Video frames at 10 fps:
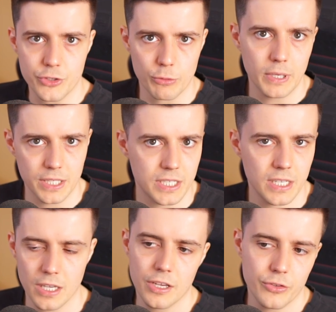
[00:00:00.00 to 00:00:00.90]
durability.
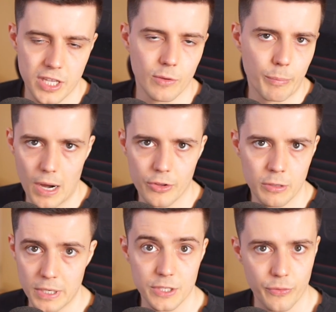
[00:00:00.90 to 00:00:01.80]
You keep repairing
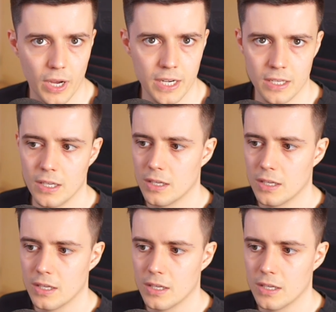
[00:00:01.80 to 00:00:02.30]
them and it's fine.